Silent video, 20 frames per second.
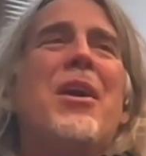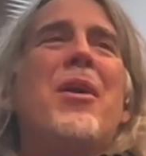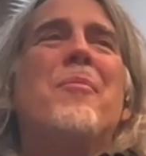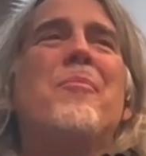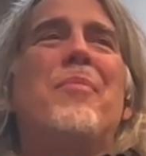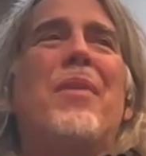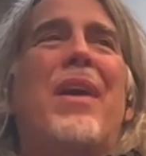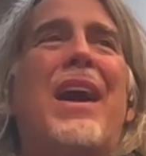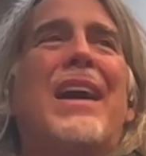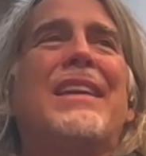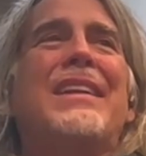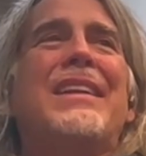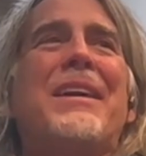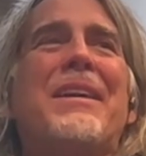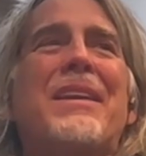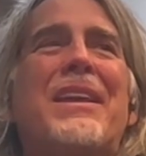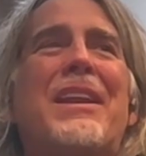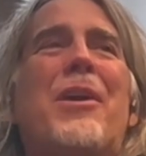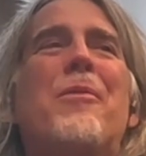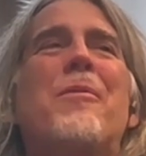But,
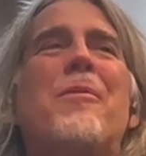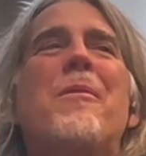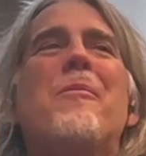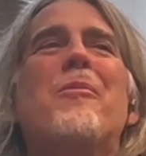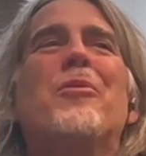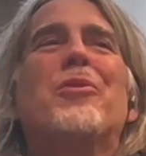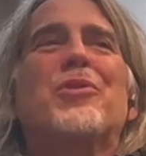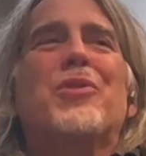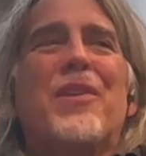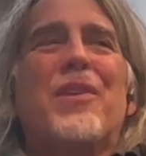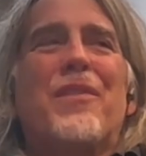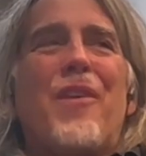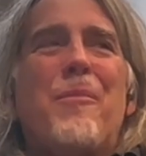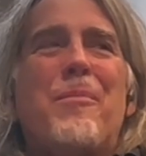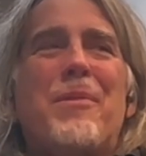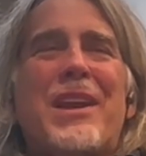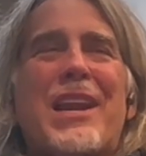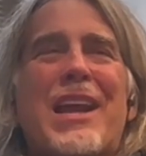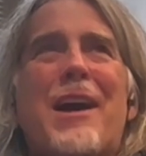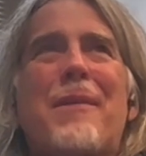we're sort of
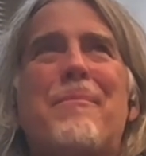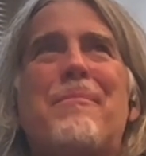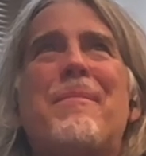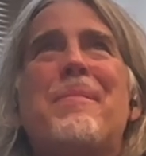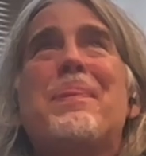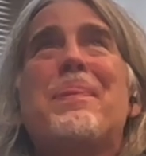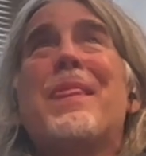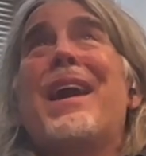opening up